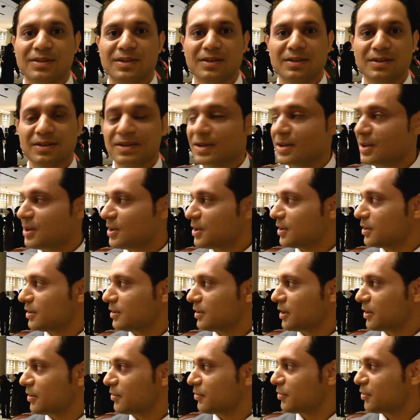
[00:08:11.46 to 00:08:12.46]
okay,
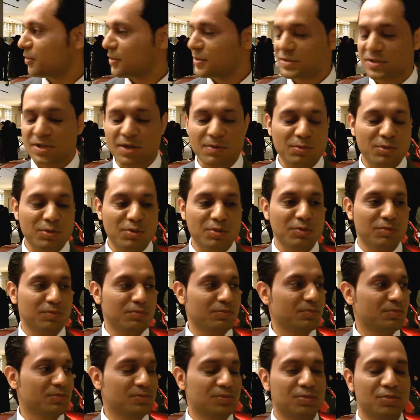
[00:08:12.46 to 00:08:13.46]
like for example,
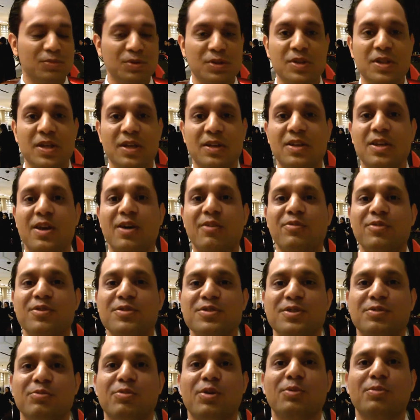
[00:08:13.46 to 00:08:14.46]
you get
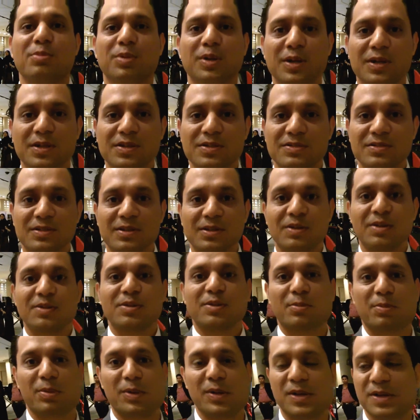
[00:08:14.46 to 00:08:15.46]
coverage in one place,
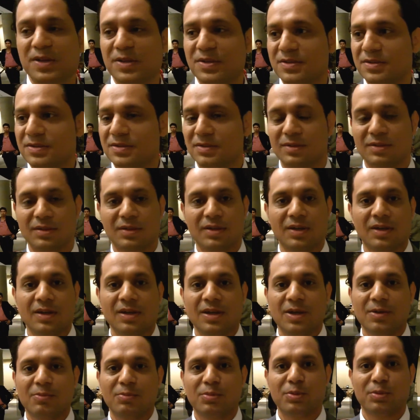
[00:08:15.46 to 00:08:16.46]
another place.
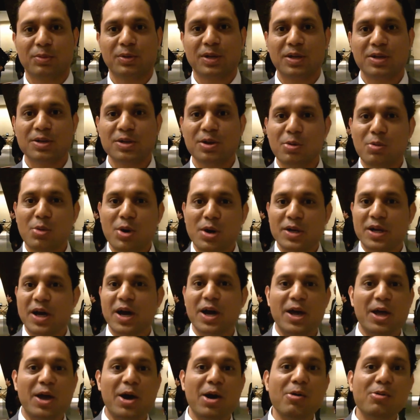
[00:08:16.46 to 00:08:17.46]
People are like, you know
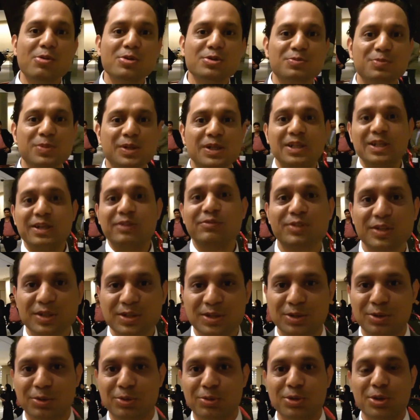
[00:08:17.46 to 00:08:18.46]
what? I always believed
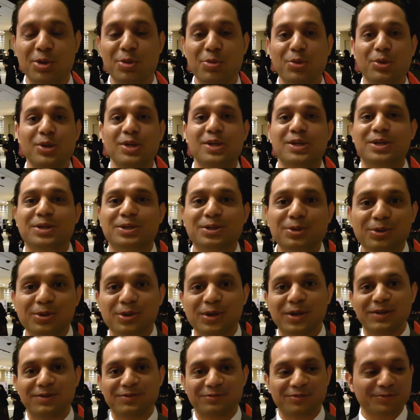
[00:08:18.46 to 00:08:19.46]
in you. You were going to
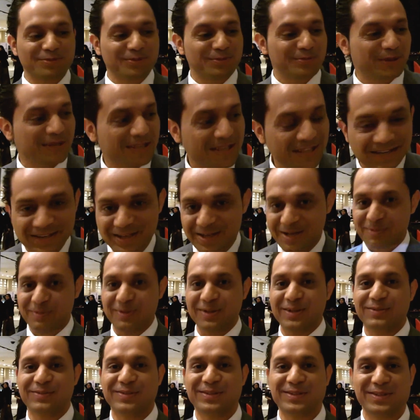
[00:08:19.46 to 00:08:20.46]
do it. From the beginning, I
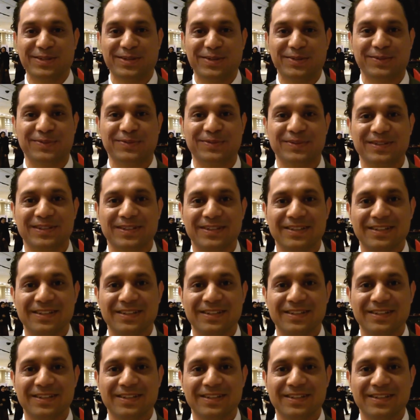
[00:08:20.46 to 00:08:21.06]
believed in you.